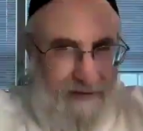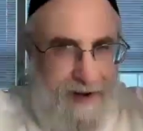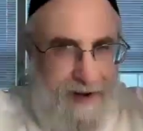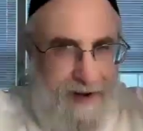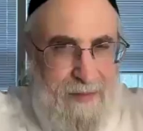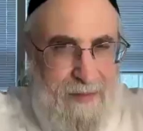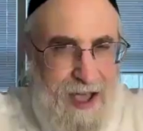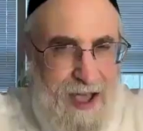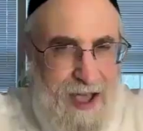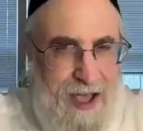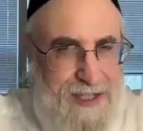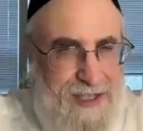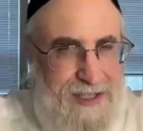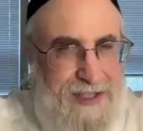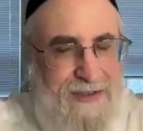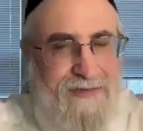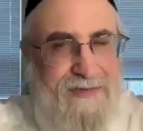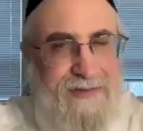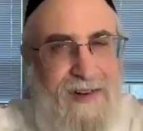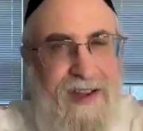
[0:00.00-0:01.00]
of rabbis
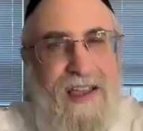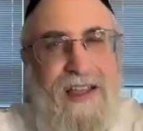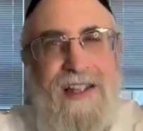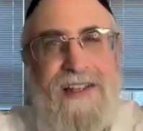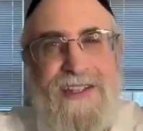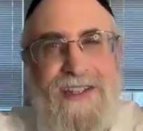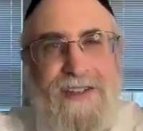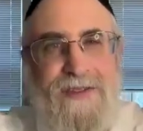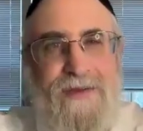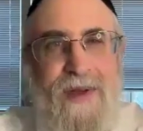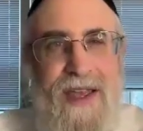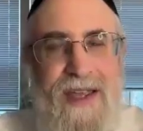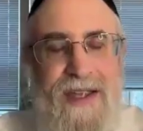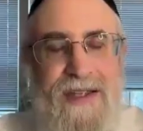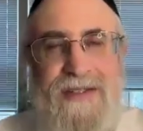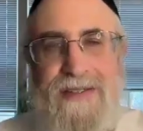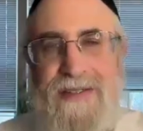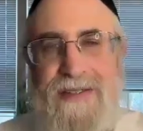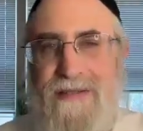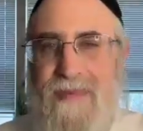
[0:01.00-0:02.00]
in the front,
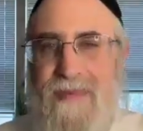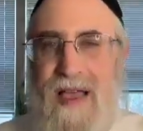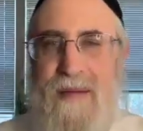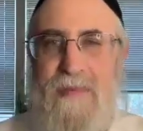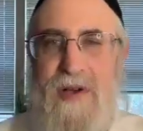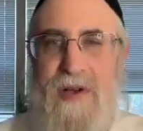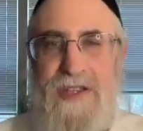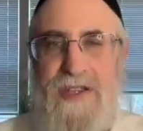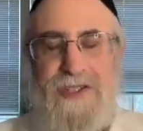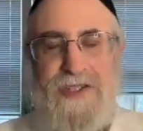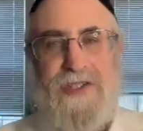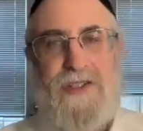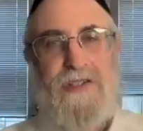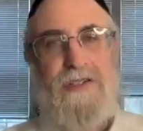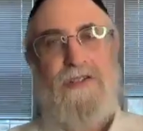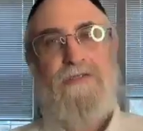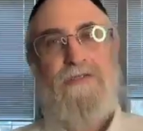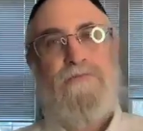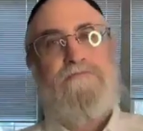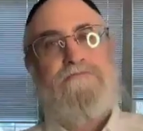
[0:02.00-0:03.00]
right? The rabbis sitting
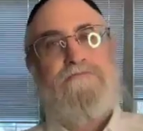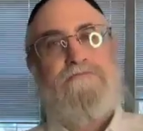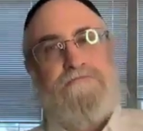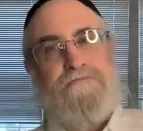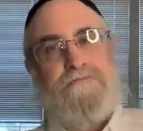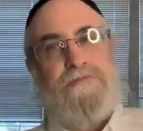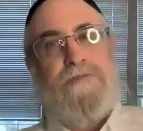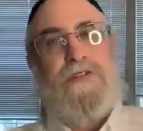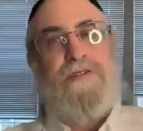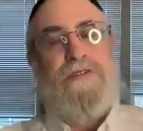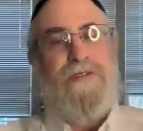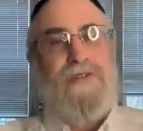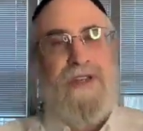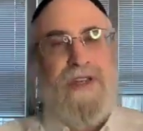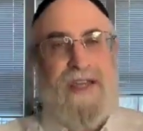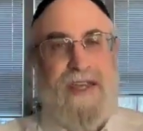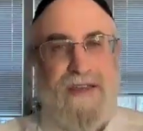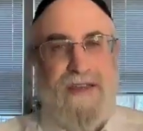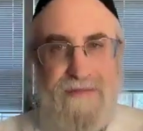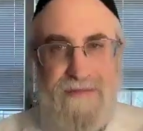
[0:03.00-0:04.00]
there,
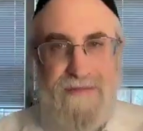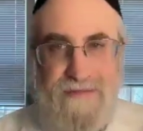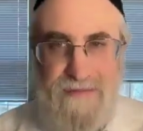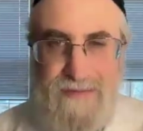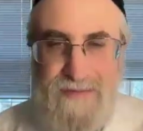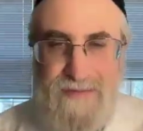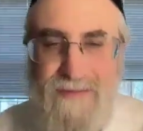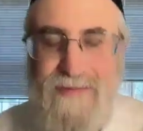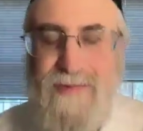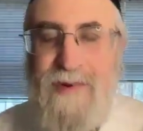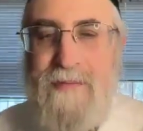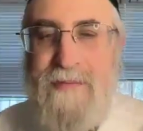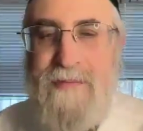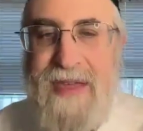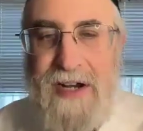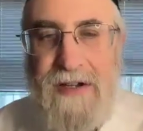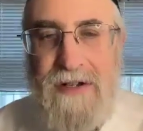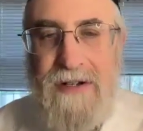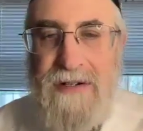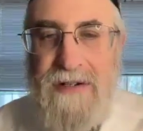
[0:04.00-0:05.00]
looking
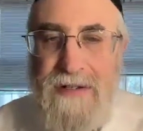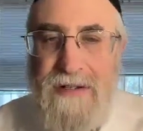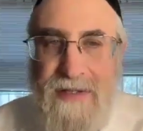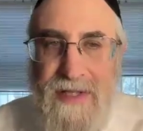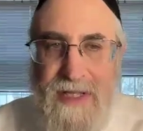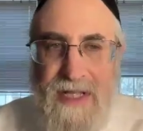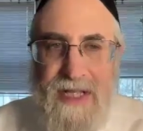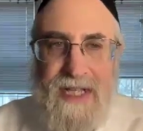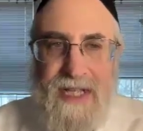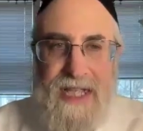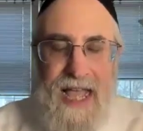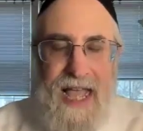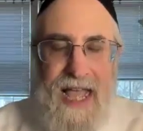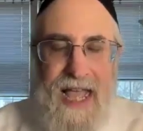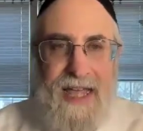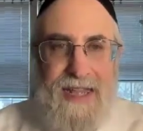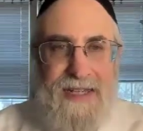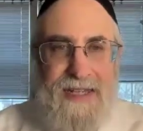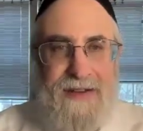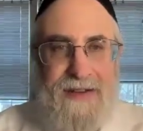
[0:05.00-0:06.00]
rabbinical,
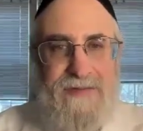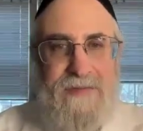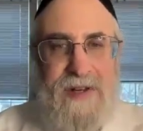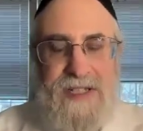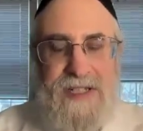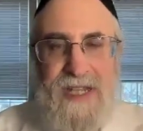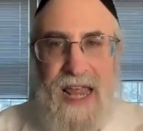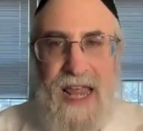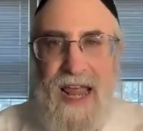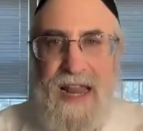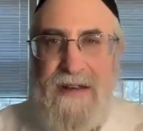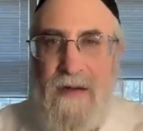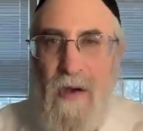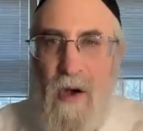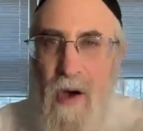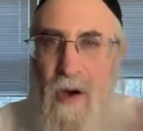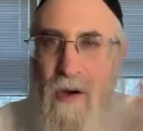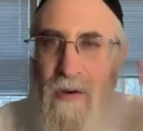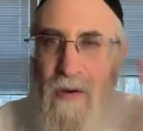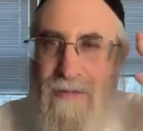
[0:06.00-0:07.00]
and everybody's here. And
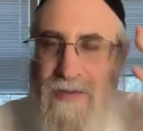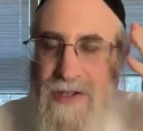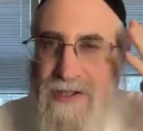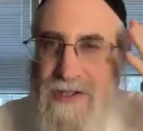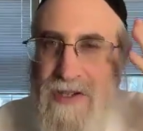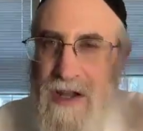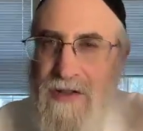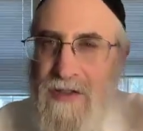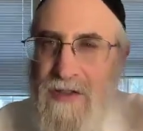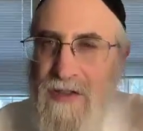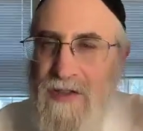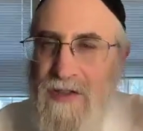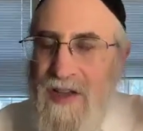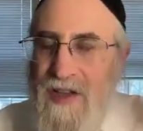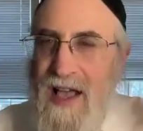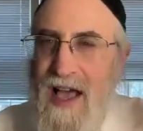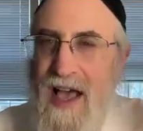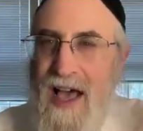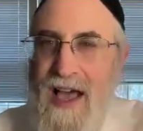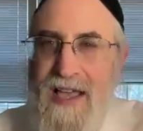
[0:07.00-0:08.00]
all of a sudden, the
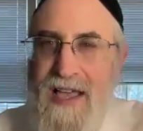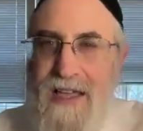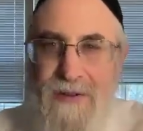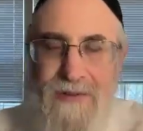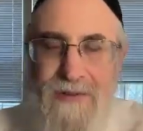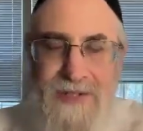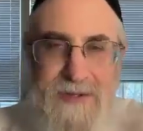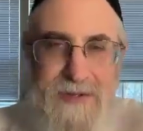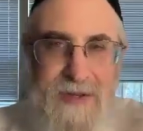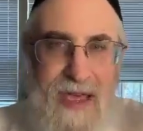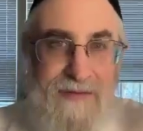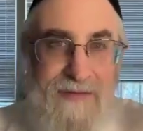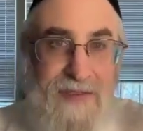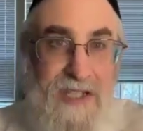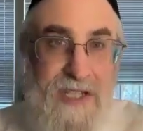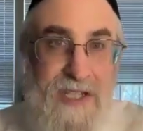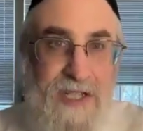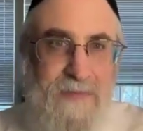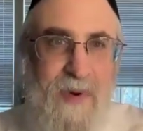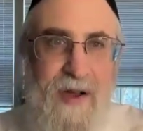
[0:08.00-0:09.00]
guy who is
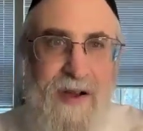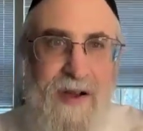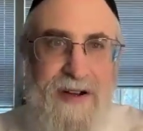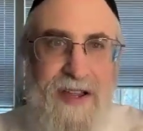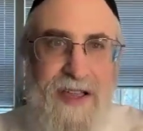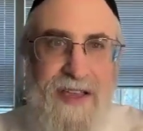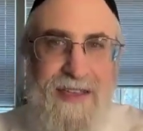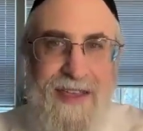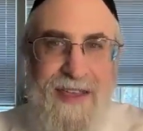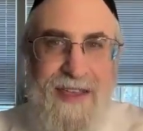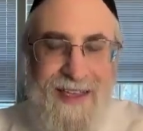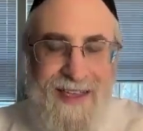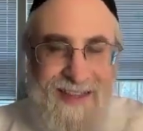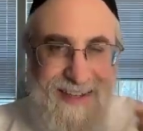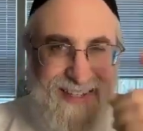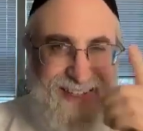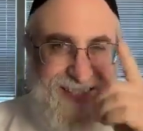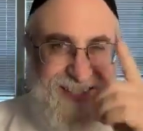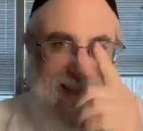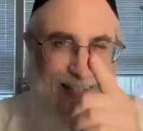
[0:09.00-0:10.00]
having this party
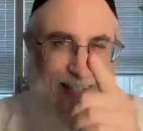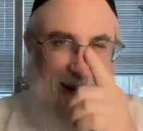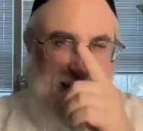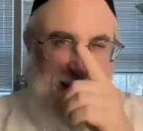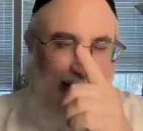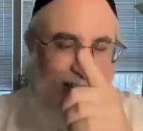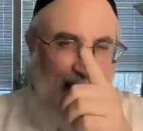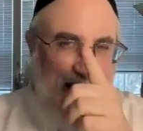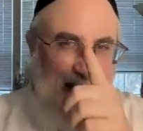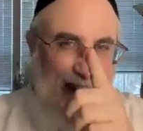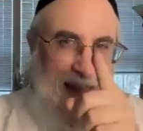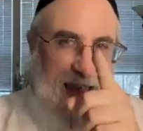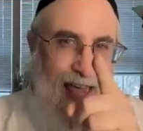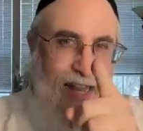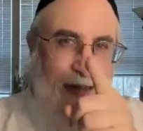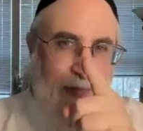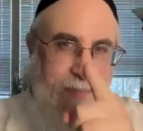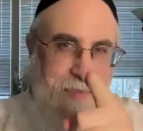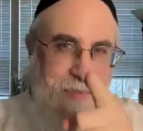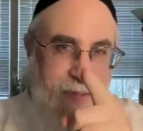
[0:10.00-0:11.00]
sees his
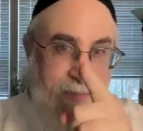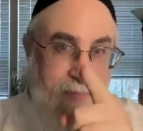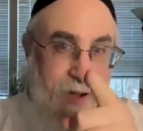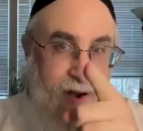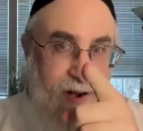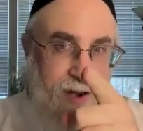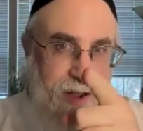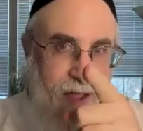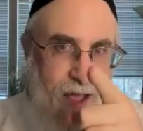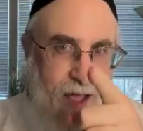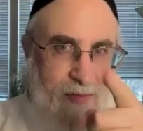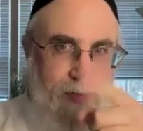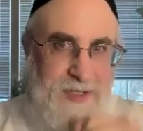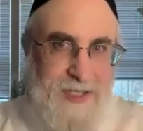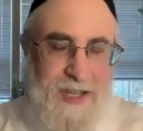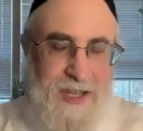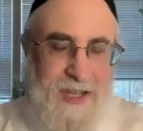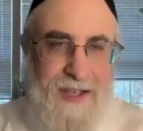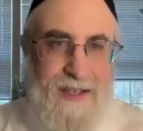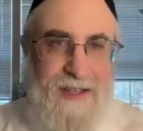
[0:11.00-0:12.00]
enemy Bar
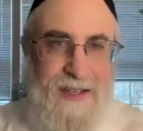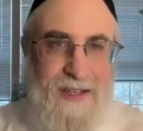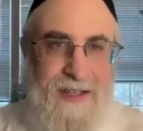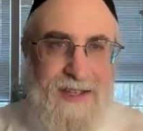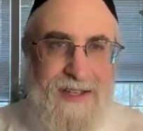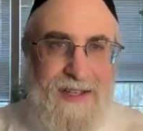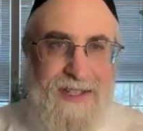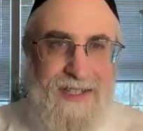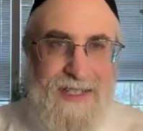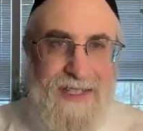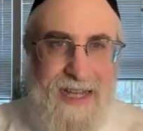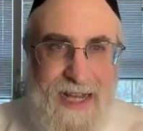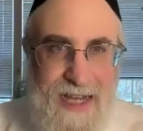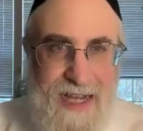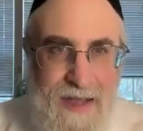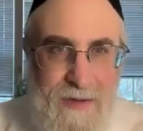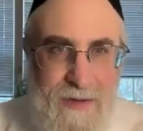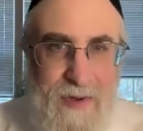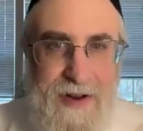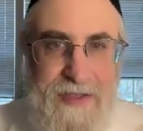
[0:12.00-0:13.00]
Kamsa
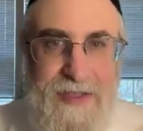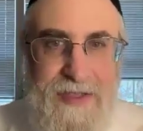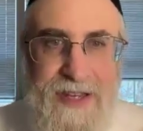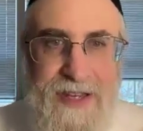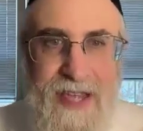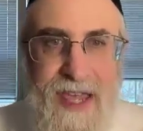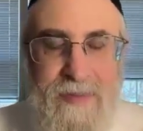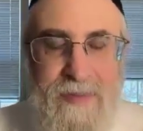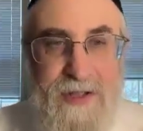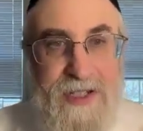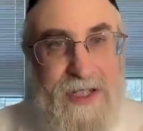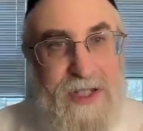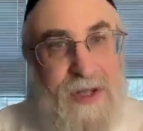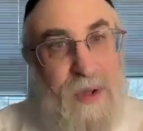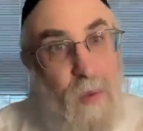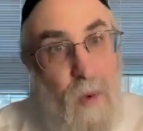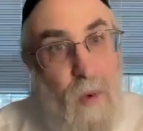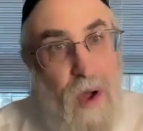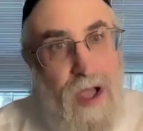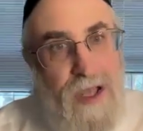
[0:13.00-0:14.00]
sitting at one of the tables, and he
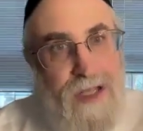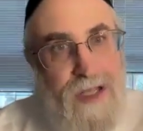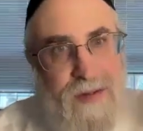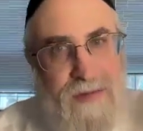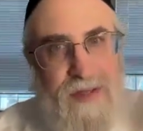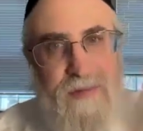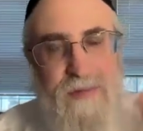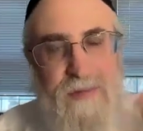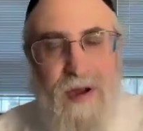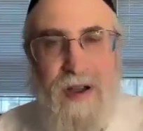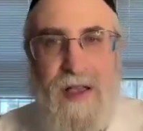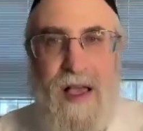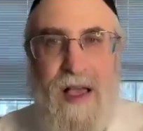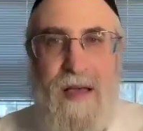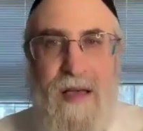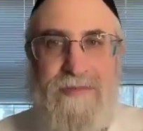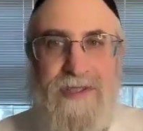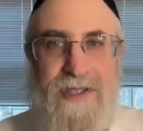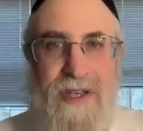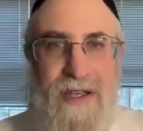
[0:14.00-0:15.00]
walks up to Bar
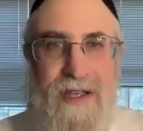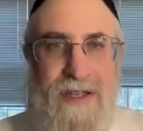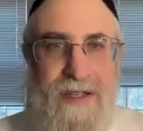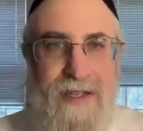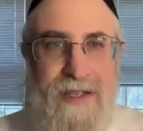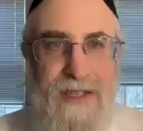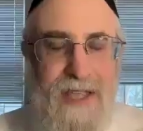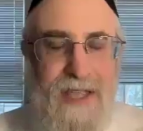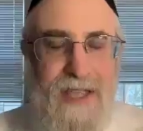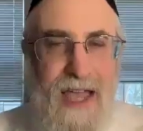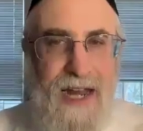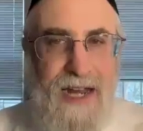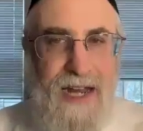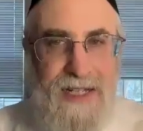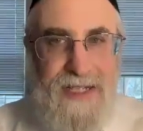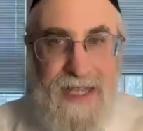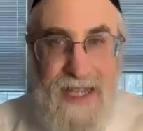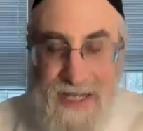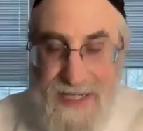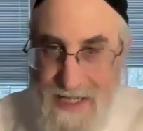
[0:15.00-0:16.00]
Kamsa, and
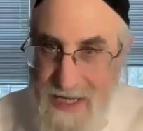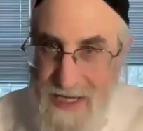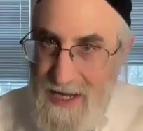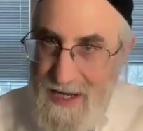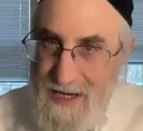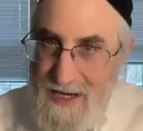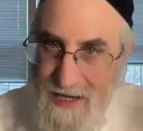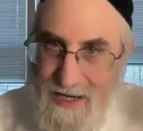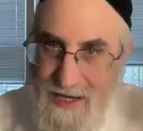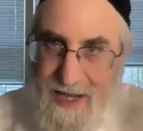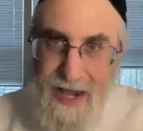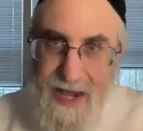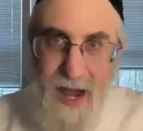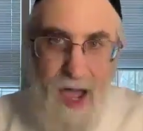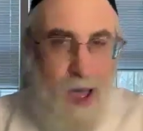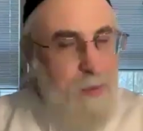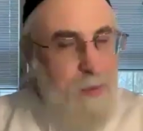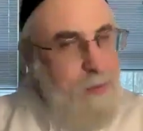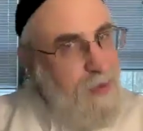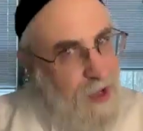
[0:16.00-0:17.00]
he says, "Get
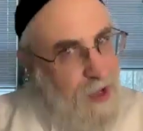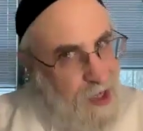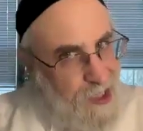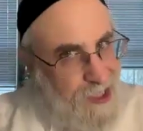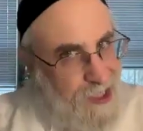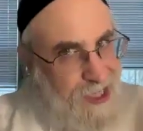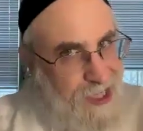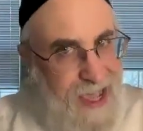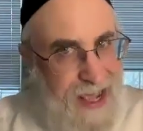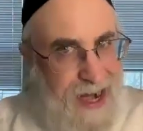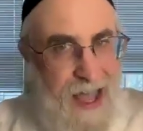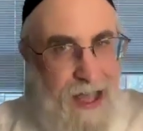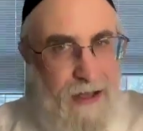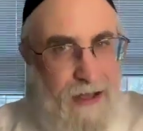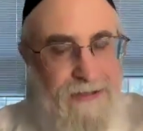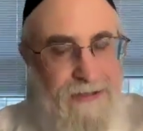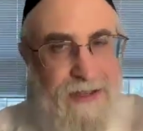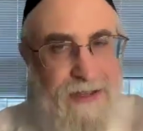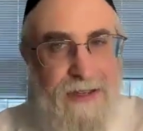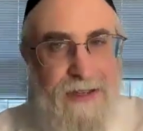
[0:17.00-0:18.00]
up, get
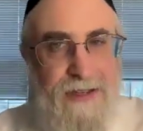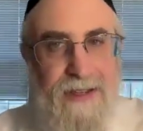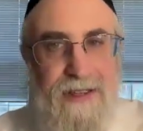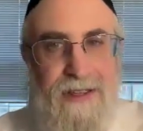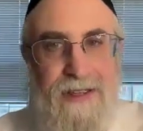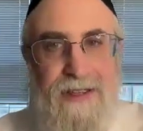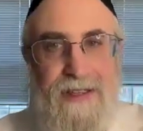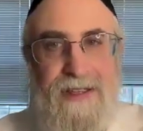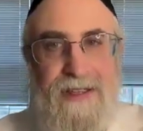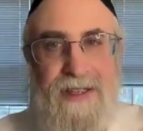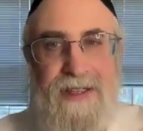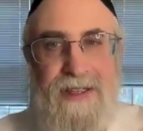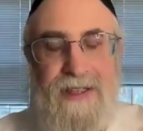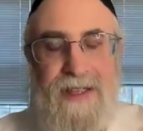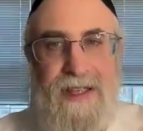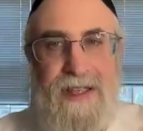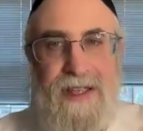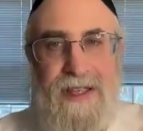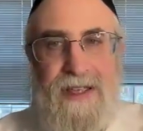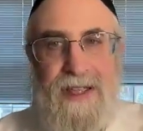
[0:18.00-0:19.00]
out."
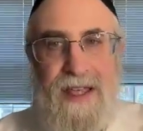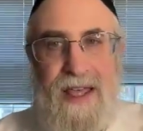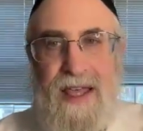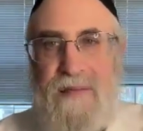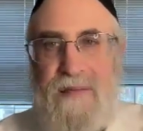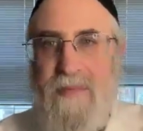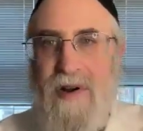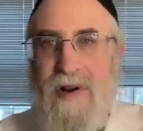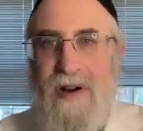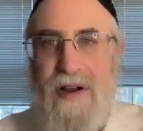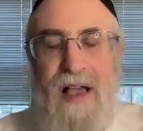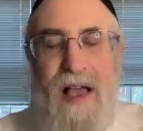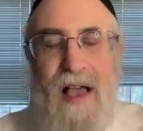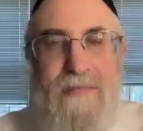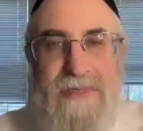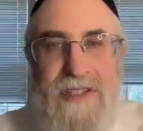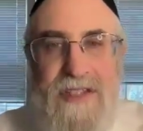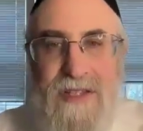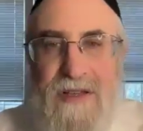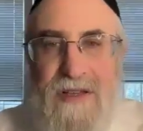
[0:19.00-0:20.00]
And Bar
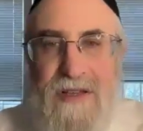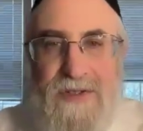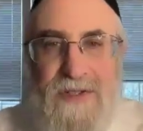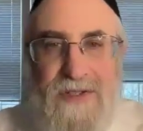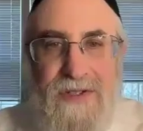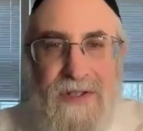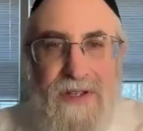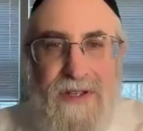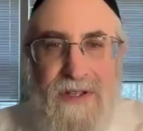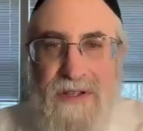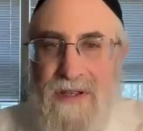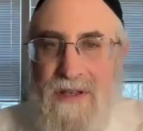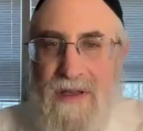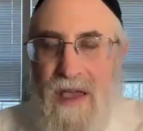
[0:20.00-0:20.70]
Kamsa goes,